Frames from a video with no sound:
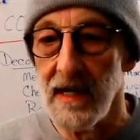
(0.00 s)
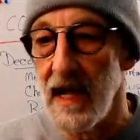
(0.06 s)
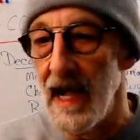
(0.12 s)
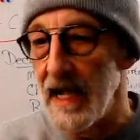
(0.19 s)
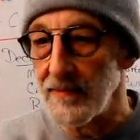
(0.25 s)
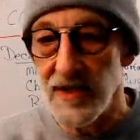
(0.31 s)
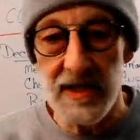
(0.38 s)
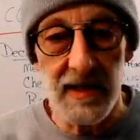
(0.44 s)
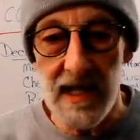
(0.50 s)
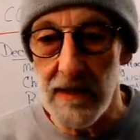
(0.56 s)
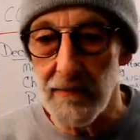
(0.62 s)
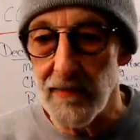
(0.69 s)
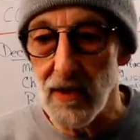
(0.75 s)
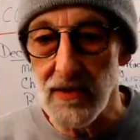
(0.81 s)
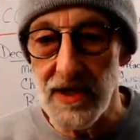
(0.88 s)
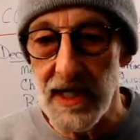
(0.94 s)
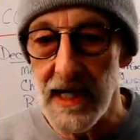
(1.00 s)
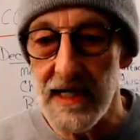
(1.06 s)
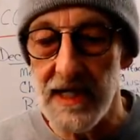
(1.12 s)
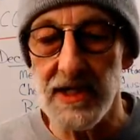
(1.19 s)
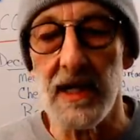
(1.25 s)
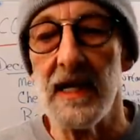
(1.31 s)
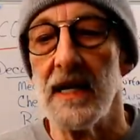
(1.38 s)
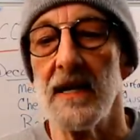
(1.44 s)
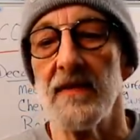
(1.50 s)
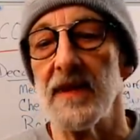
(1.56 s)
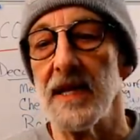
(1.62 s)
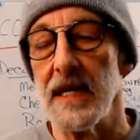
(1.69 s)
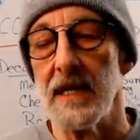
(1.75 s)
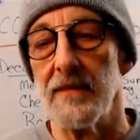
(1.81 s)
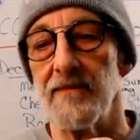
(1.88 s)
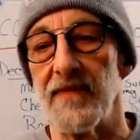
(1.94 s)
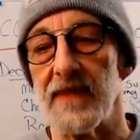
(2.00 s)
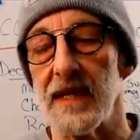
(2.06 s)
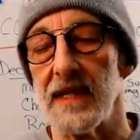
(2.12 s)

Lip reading: Absent that protease, the